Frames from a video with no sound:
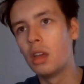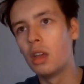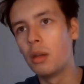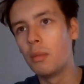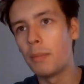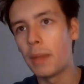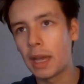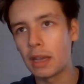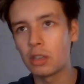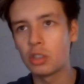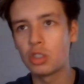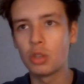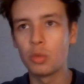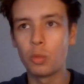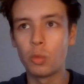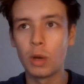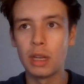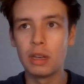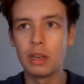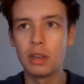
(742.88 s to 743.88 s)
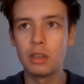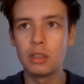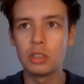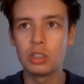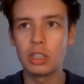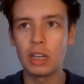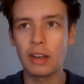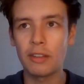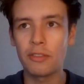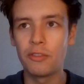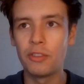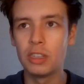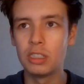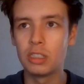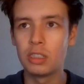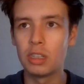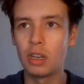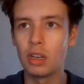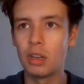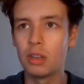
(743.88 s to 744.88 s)
Mank should win. Jack
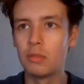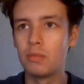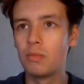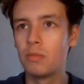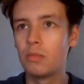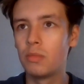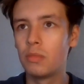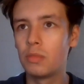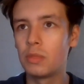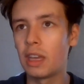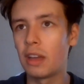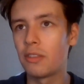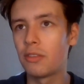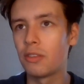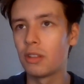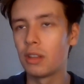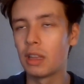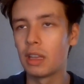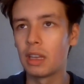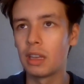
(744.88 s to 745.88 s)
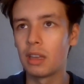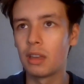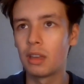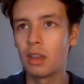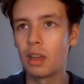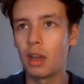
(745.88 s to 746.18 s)
Fincher, definitely.